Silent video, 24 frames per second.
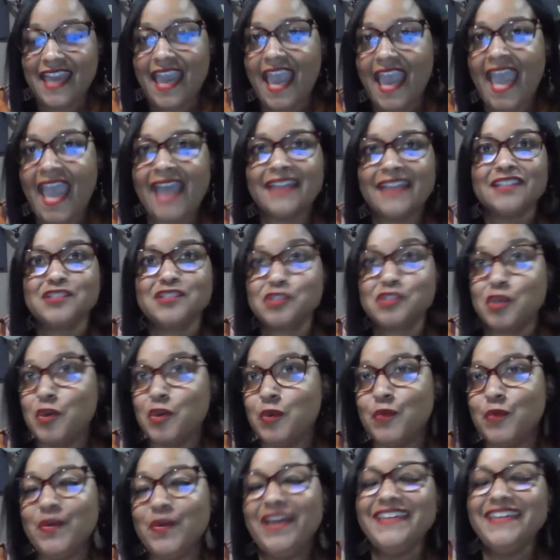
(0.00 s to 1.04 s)
And
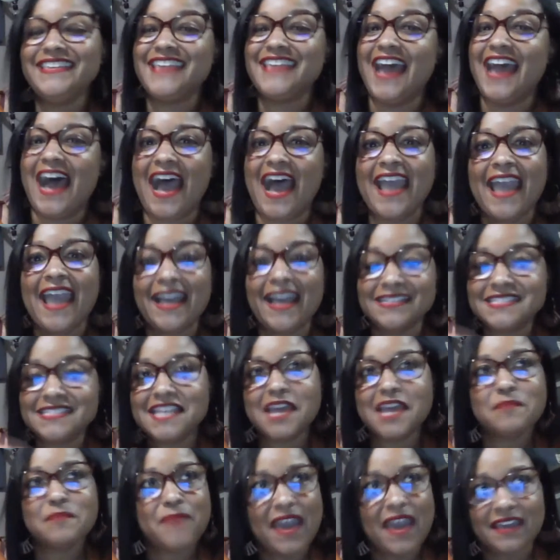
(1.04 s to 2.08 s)
so, yeah, I
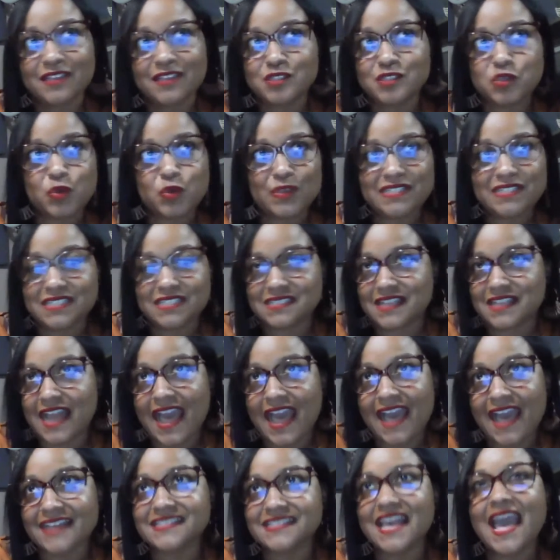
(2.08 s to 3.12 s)
stayed back into Quincy's
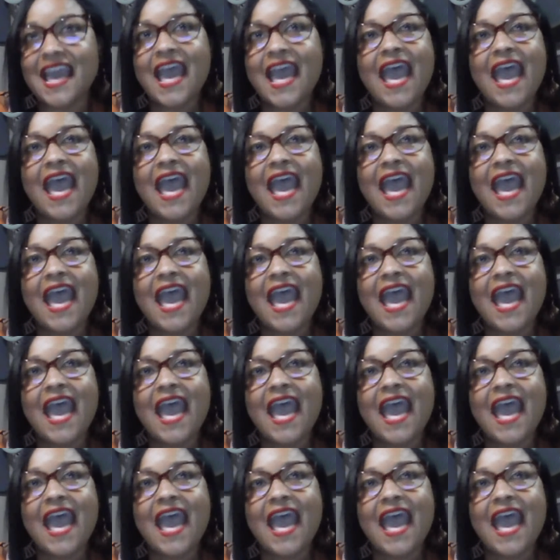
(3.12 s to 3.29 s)
class.